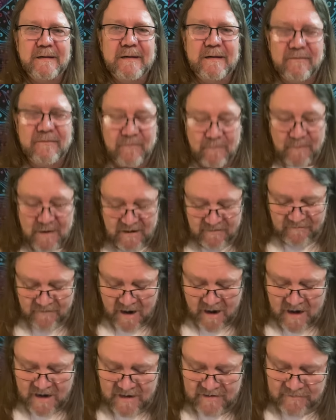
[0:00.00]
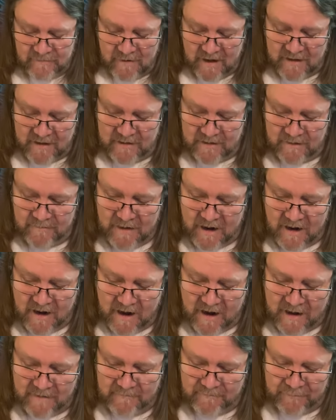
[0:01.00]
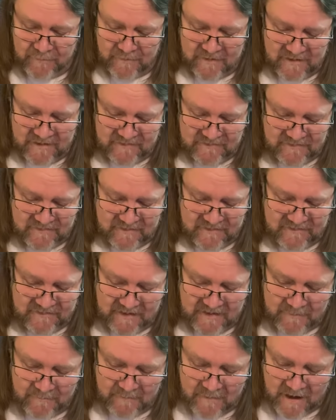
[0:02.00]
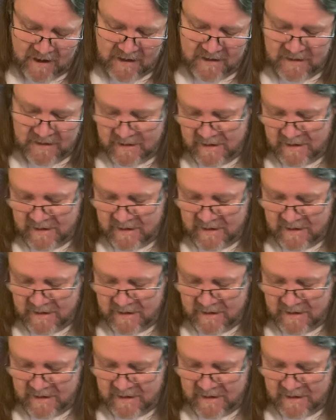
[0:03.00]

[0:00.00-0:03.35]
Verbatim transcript: For my divines right here, my high priestess and my